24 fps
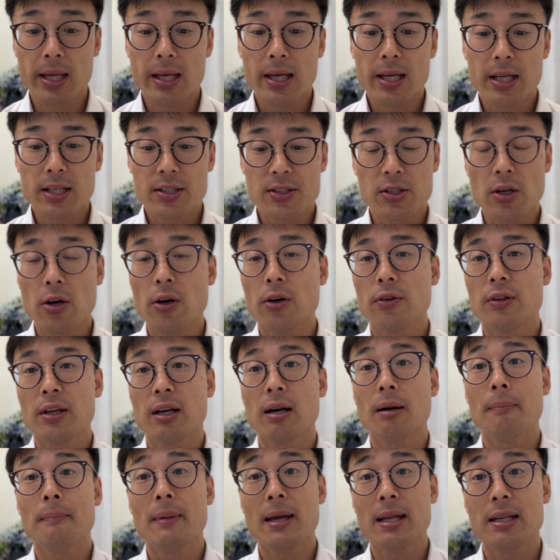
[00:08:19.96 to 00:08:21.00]
So there
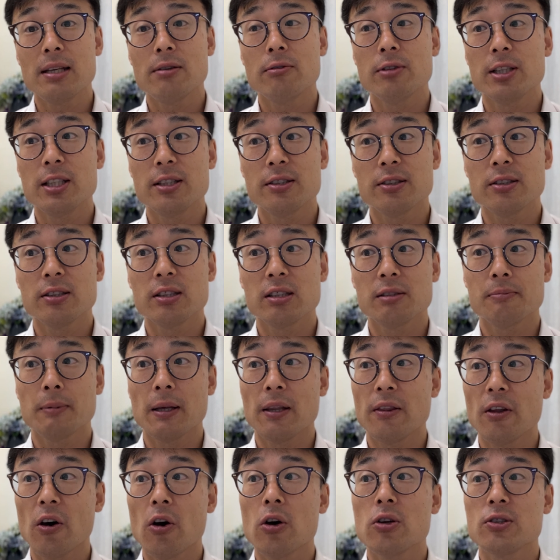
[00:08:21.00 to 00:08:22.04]
are many reasons, but
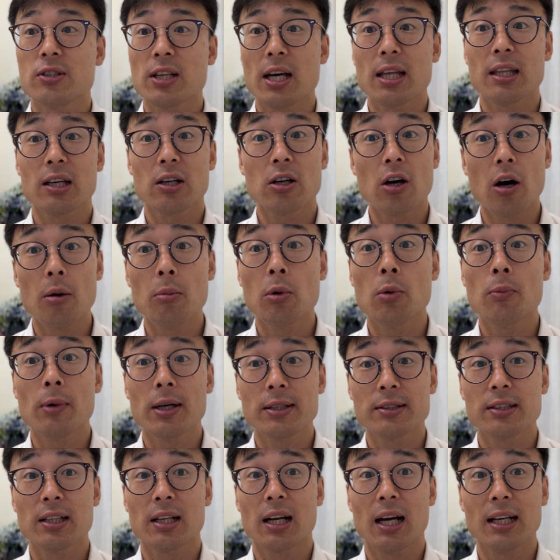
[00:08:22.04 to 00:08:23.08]
those are the common
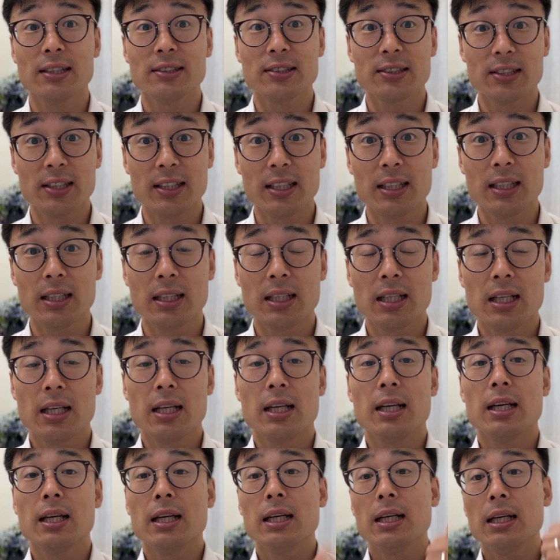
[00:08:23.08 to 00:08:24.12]
ones that I see:
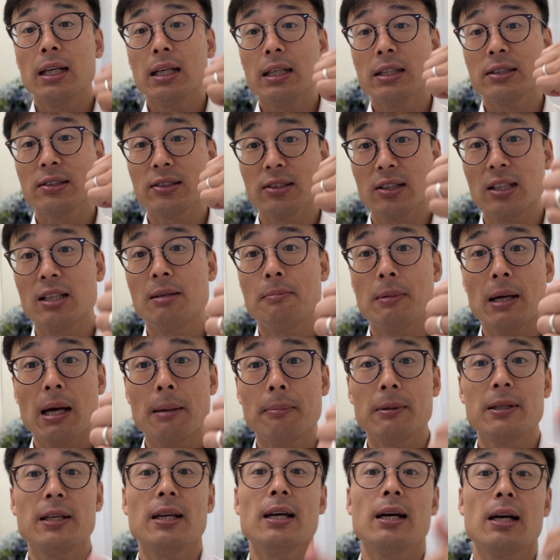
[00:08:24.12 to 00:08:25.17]
sleep
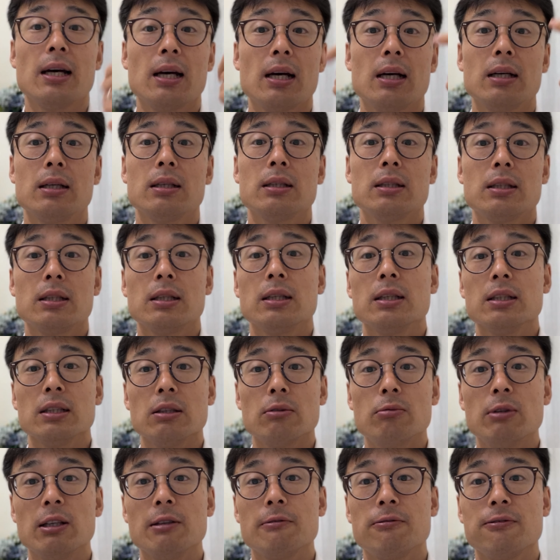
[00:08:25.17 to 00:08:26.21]
apnea, the
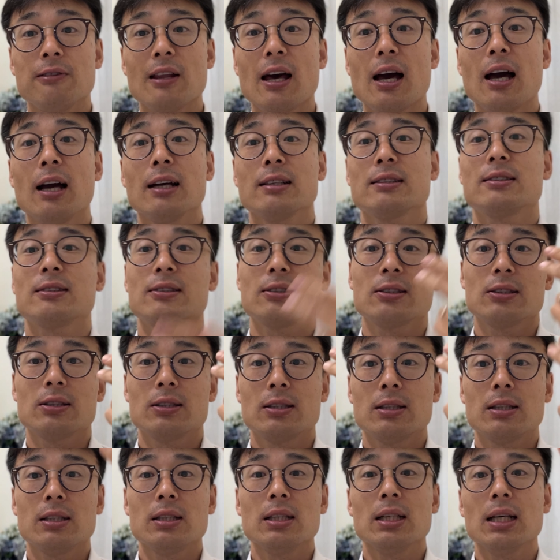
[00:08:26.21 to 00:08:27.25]
reflux,
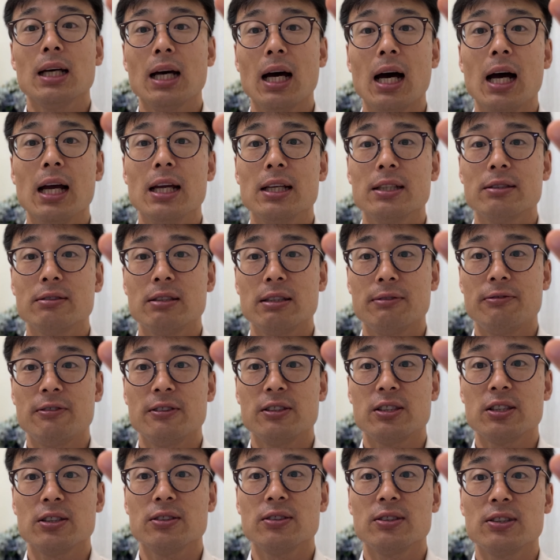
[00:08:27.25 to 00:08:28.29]
iron
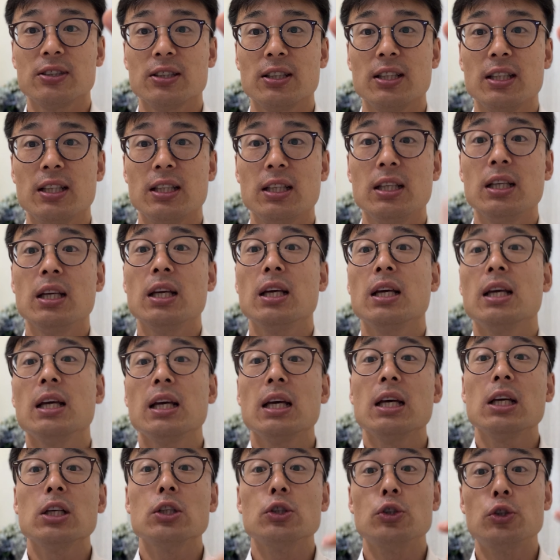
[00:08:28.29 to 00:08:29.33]
deficiency,
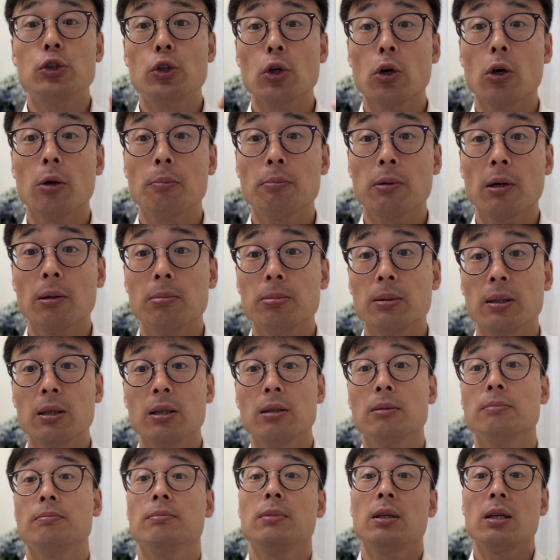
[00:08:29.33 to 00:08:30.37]
jaw
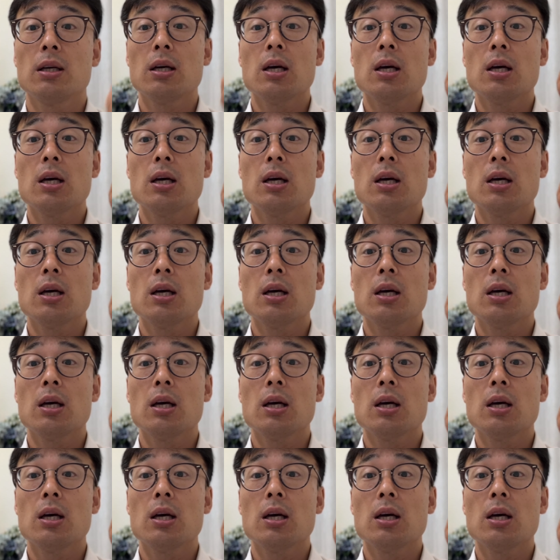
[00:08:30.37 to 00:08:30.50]
problem,